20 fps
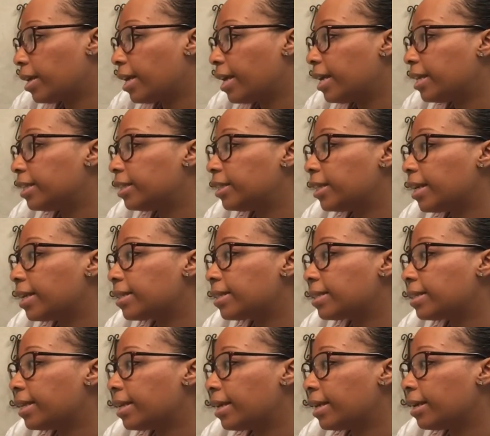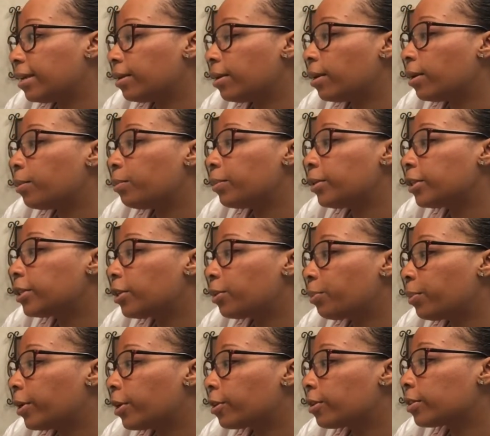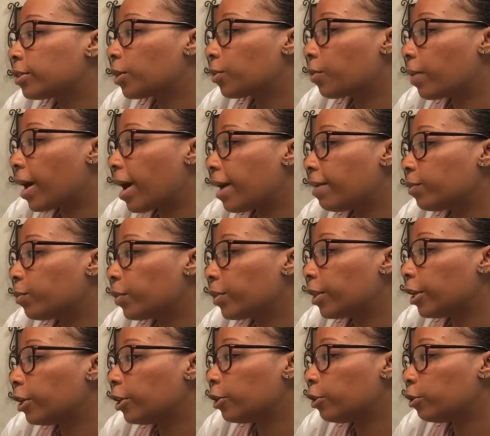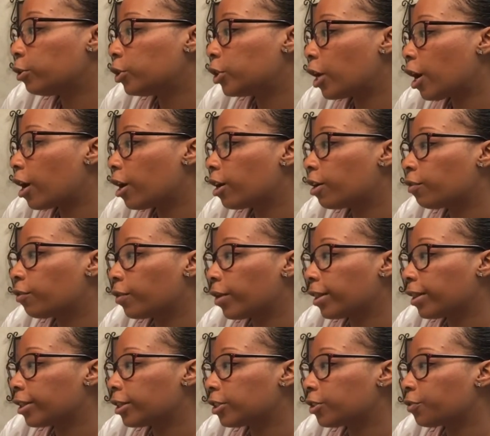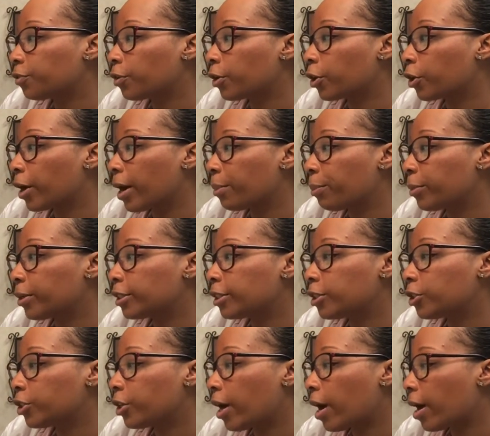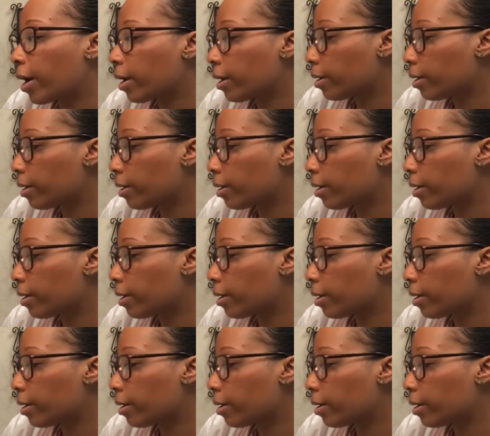Just then, Mr. Pickles arrives with a new jar of relish for Grandpa to try.